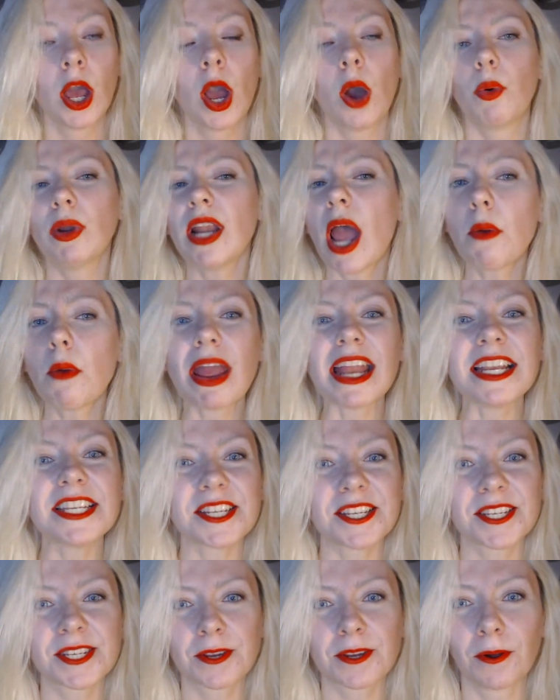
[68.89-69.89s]
When I went to
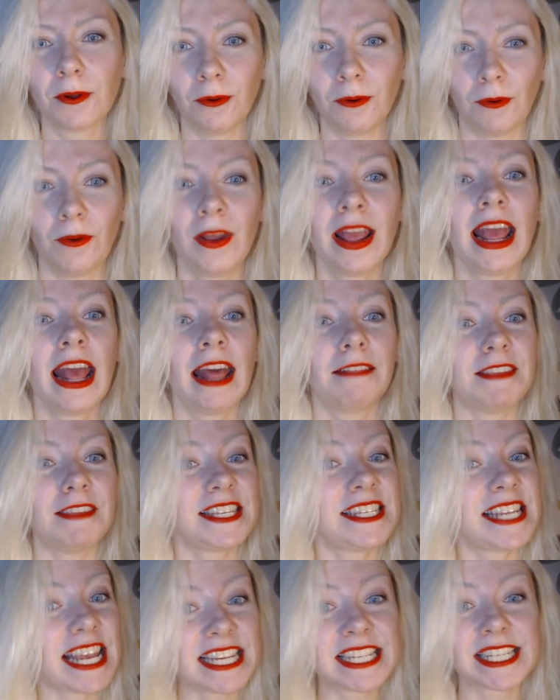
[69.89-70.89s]
school, the
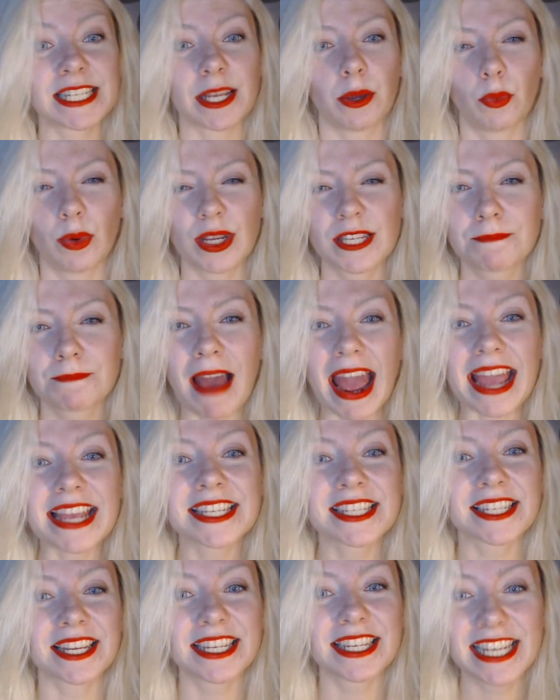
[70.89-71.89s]
system was
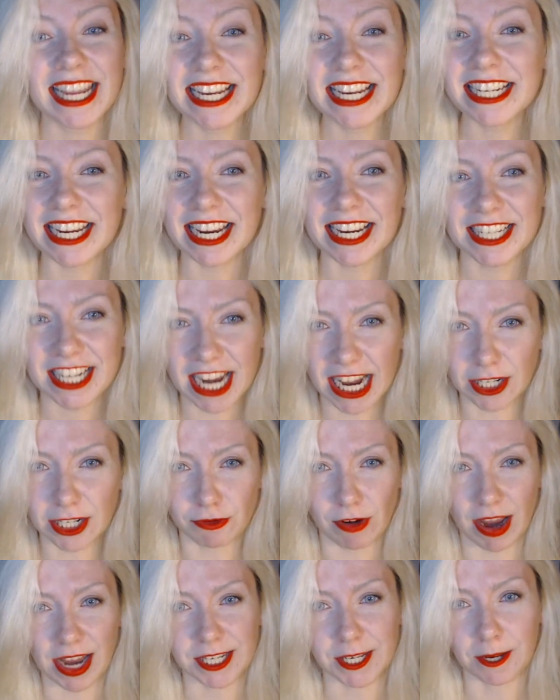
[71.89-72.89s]
based on teaching
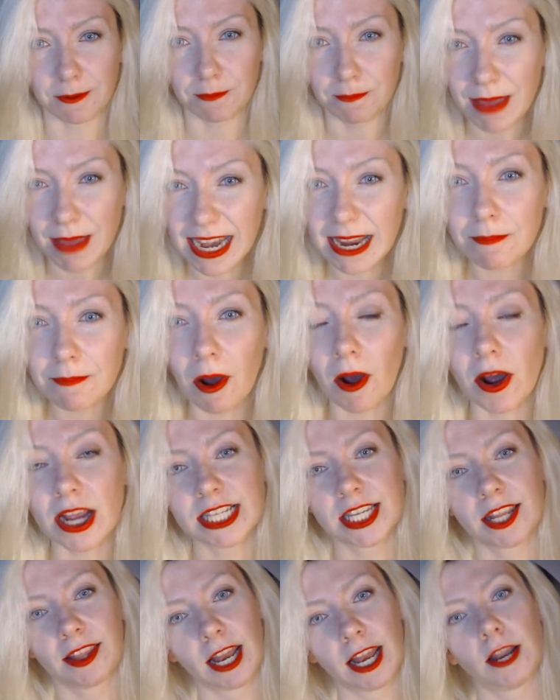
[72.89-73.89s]
children to
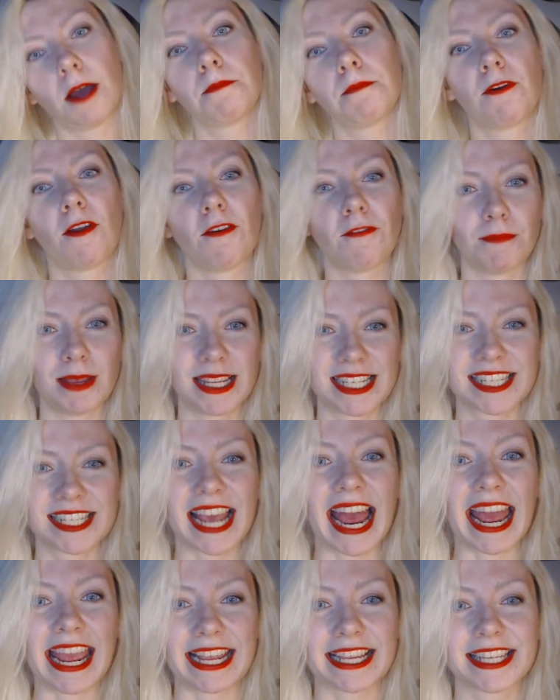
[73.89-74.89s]
minimize the number of
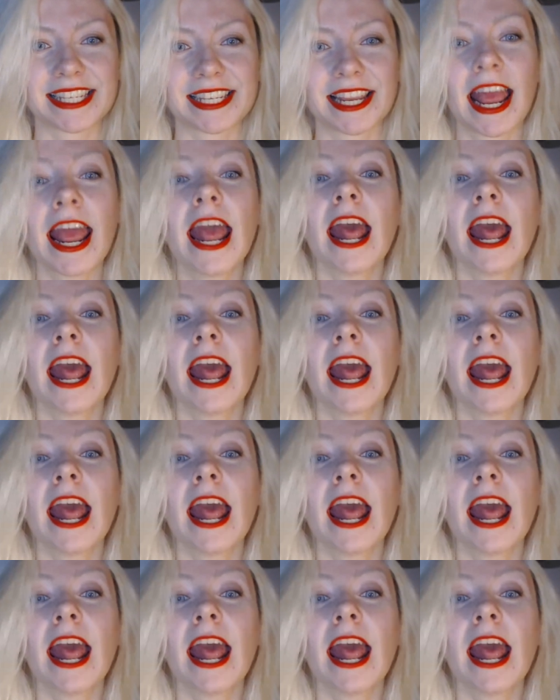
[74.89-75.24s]
mistakes.